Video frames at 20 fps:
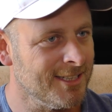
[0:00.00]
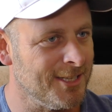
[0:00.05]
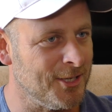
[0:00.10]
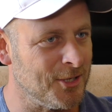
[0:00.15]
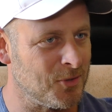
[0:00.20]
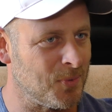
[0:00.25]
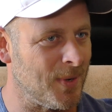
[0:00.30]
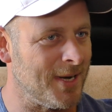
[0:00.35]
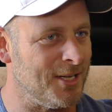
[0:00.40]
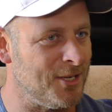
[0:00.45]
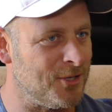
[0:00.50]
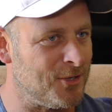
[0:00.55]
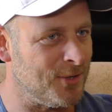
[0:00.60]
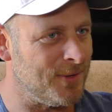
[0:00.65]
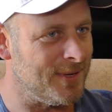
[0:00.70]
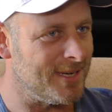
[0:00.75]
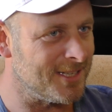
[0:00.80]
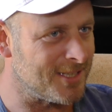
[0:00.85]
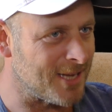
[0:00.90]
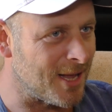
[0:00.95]
You're 22
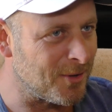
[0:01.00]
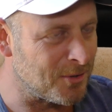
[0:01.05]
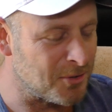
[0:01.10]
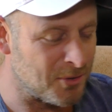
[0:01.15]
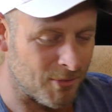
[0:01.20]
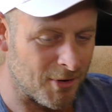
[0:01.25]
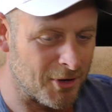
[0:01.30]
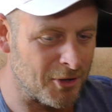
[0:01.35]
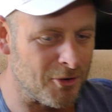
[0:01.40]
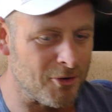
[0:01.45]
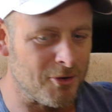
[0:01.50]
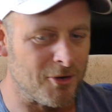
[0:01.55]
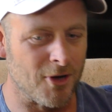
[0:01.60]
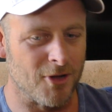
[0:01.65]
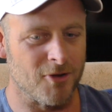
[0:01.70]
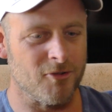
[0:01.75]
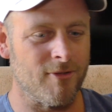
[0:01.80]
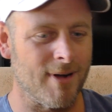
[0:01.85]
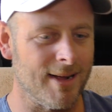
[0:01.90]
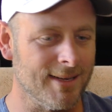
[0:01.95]
years old, you're on a good
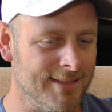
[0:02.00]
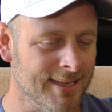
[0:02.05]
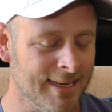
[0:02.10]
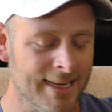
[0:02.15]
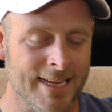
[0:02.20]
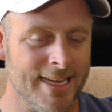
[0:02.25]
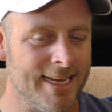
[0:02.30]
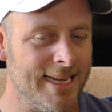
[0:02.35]
contract.